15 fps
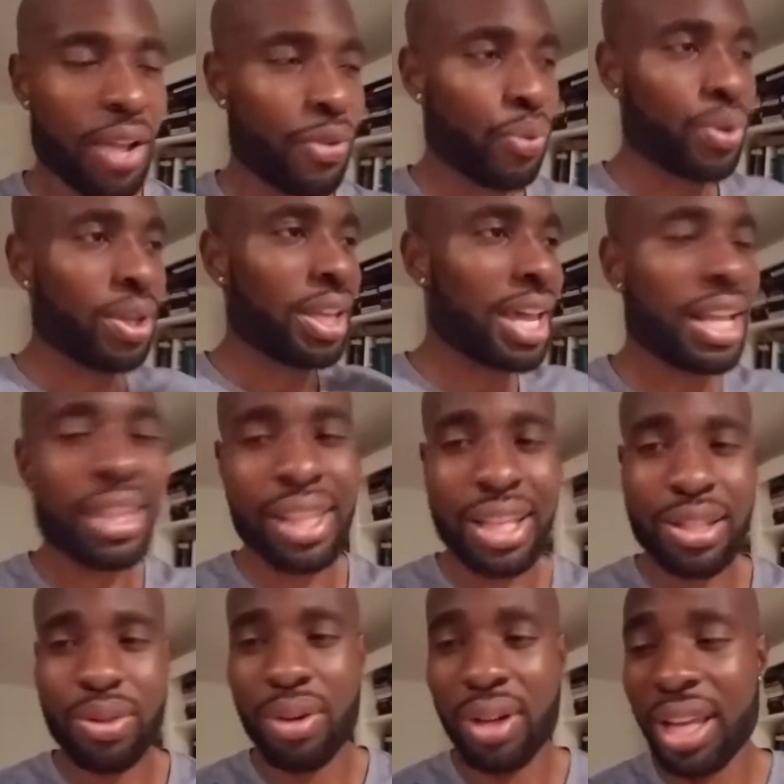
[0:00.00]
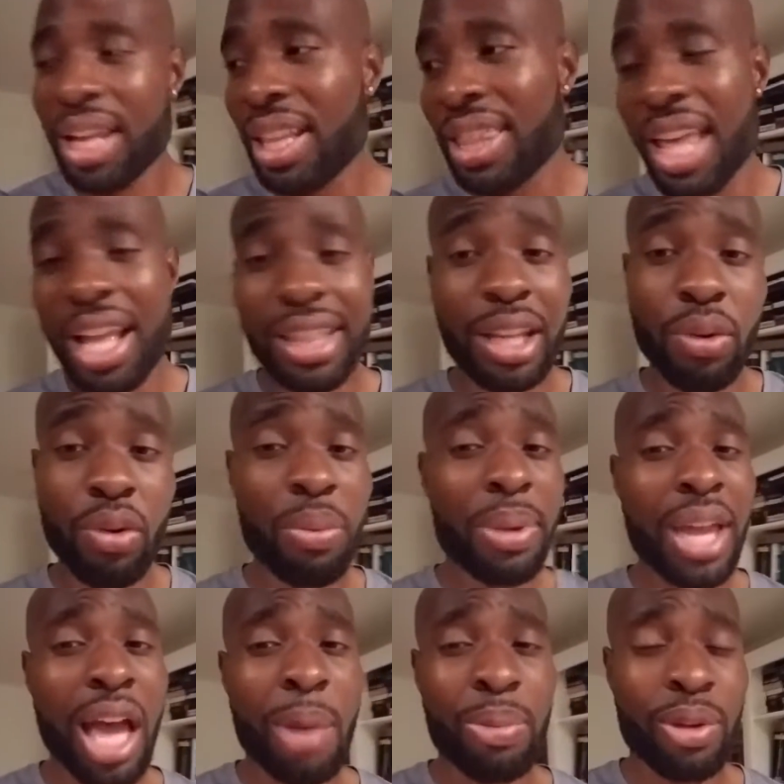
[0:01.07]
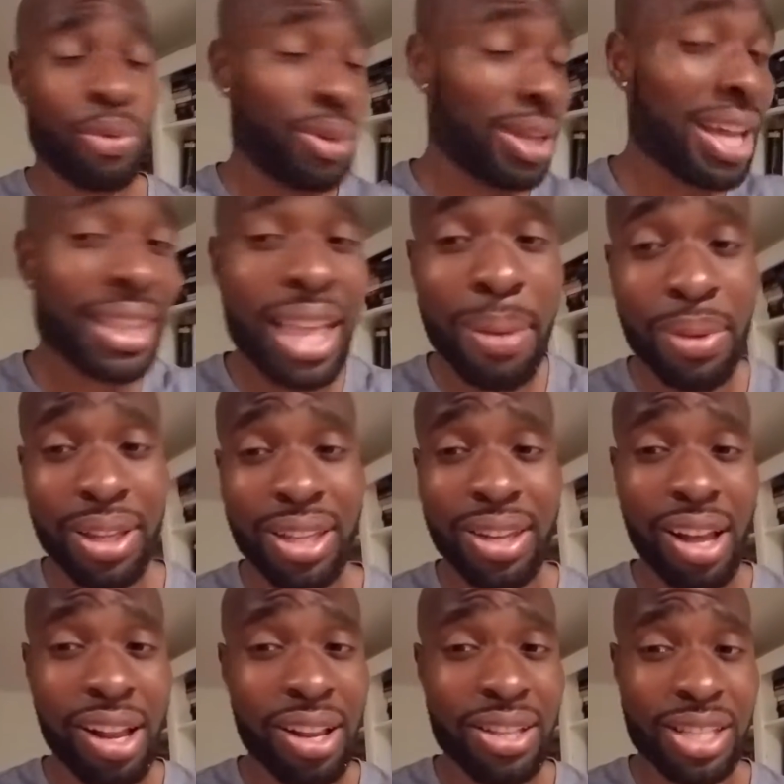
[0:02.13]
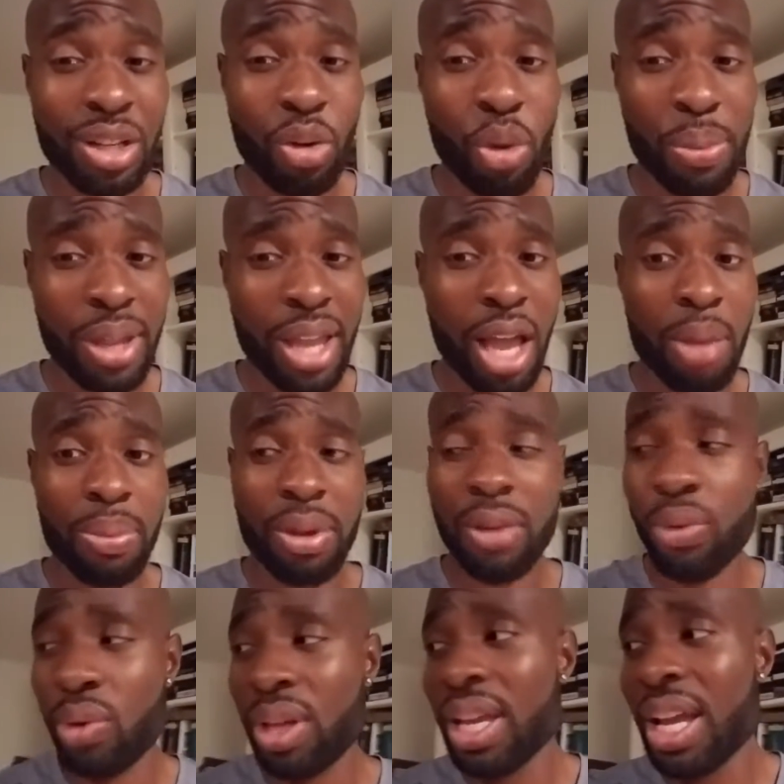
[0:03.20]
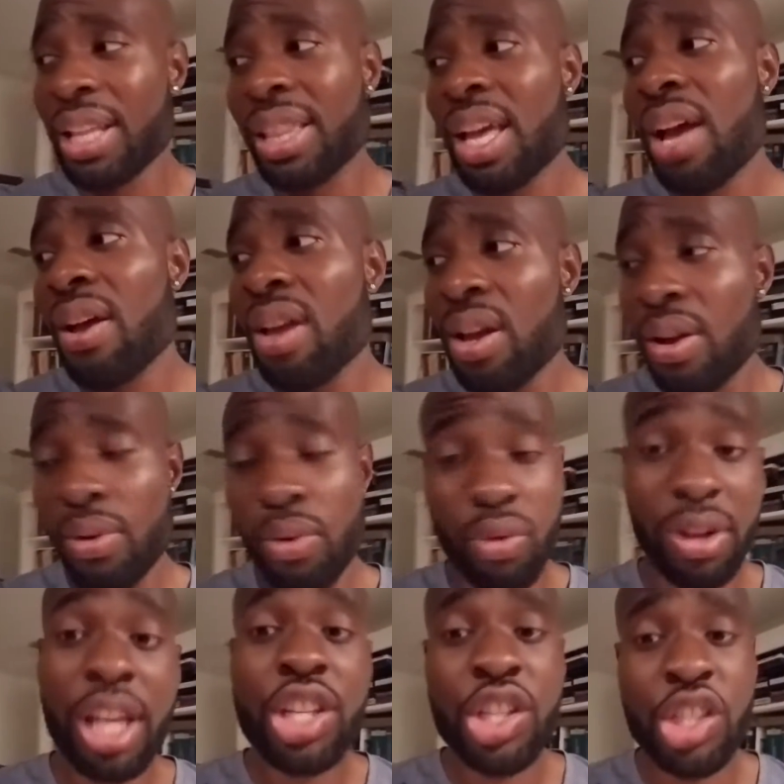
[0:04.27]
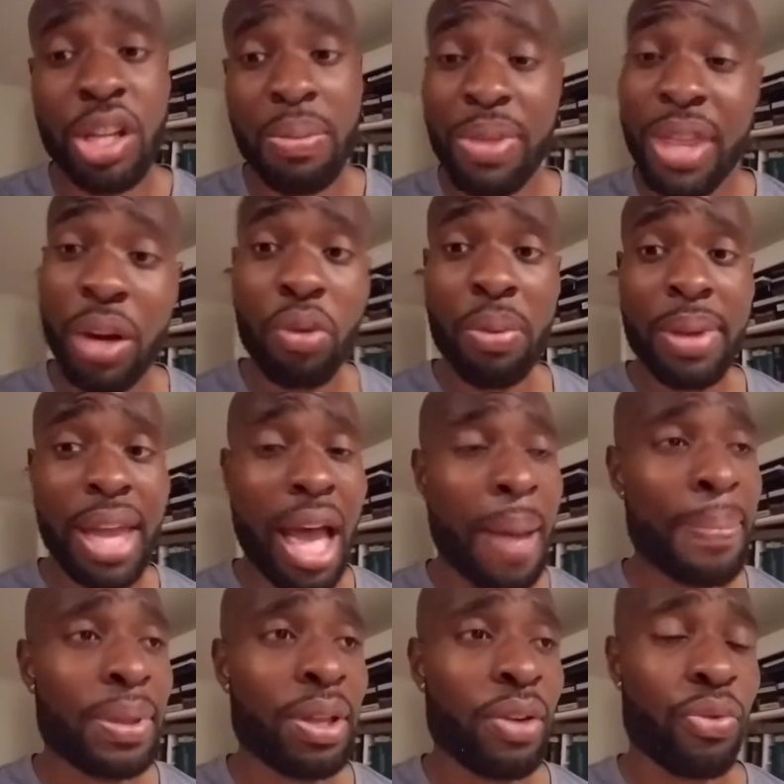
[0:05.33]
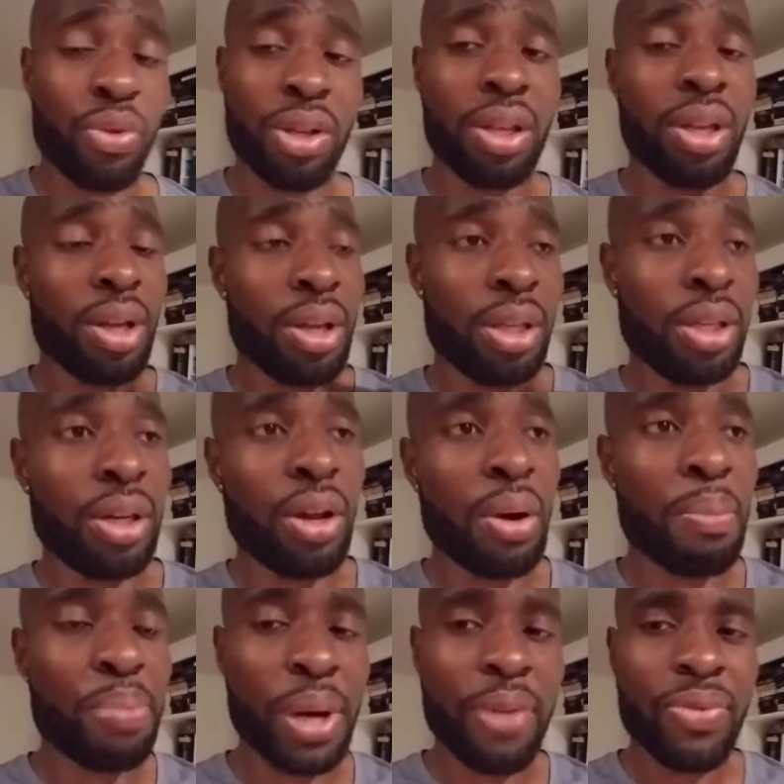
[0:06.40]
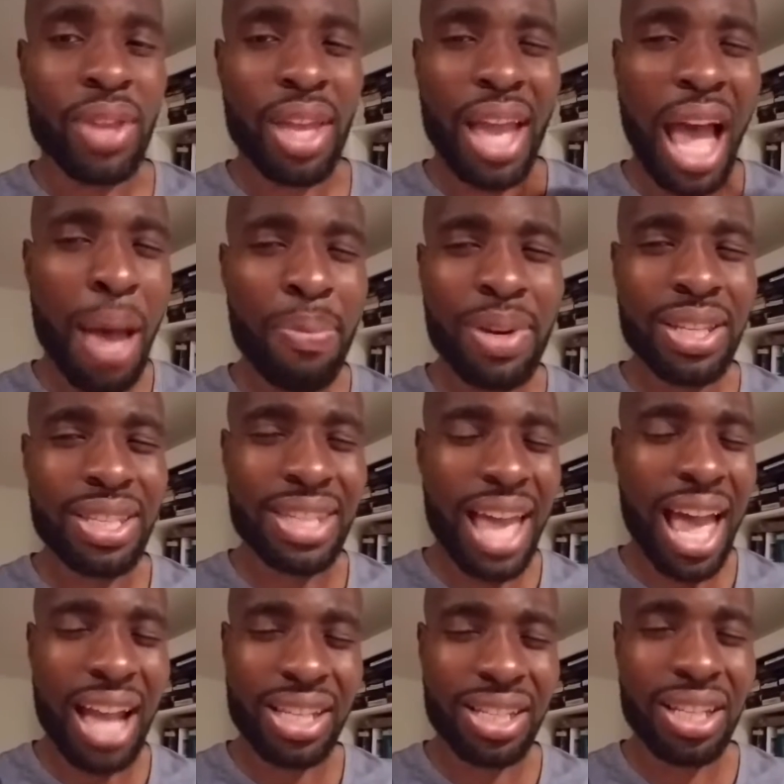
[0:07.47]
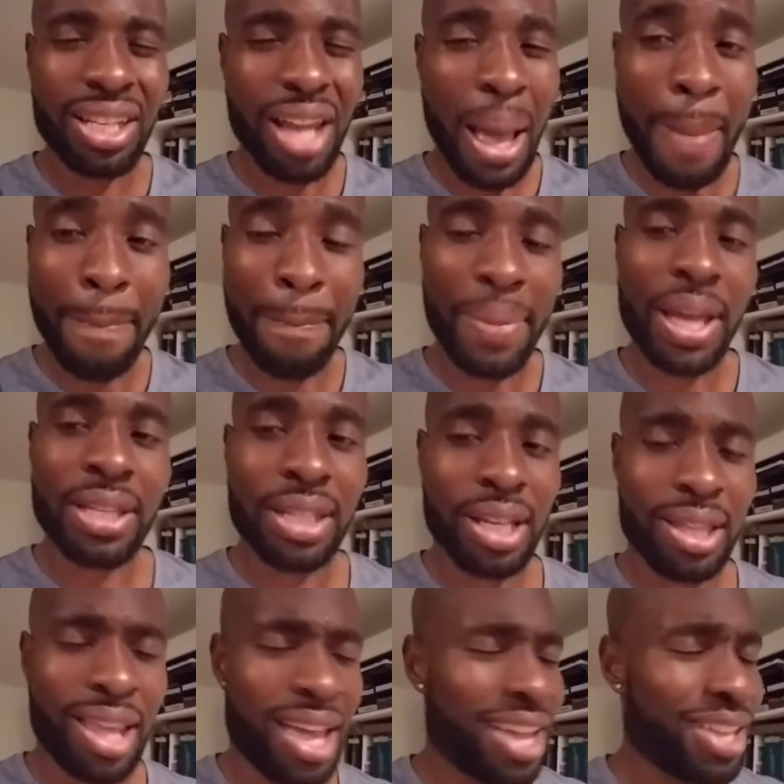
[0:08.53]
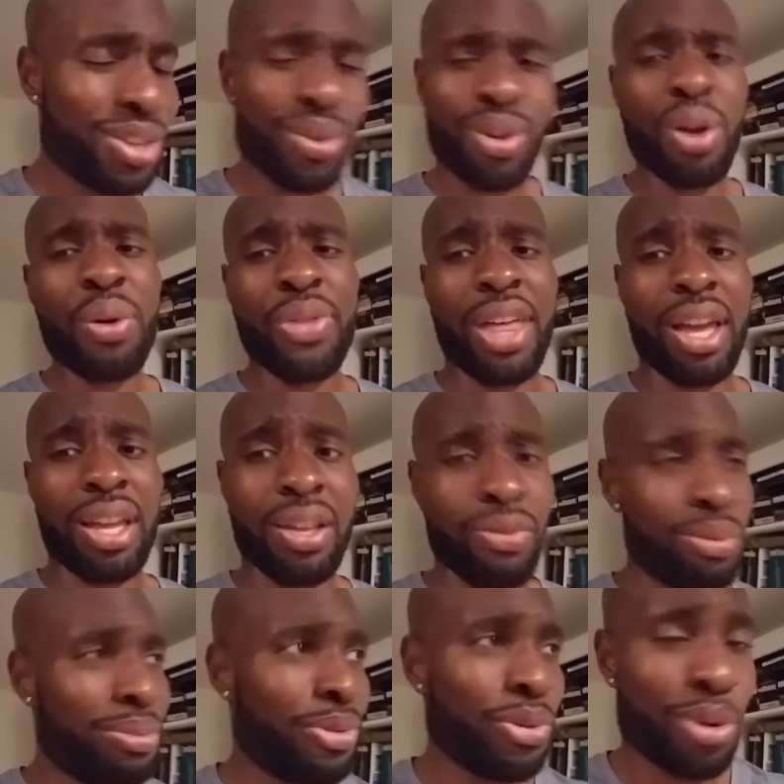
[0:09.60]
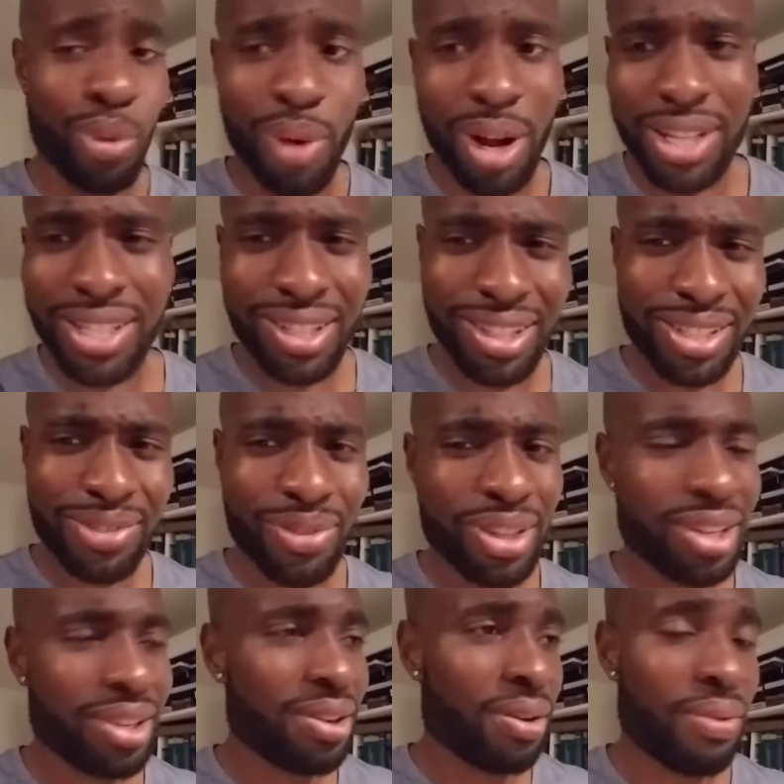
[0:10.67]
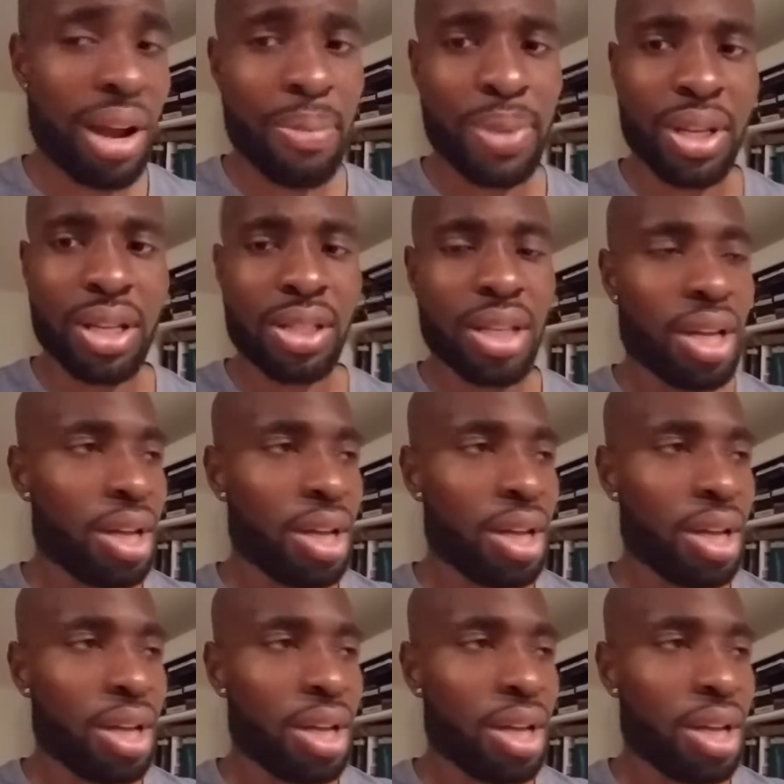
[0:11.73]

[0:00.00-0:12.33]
If we get this or get that, then we'll be happy. If we get that $1 million, then we'll be happy. If we get that relationship, then we'll be happy. If we, but happiness is actually not based in that. And you know that even before watching this video, right? Because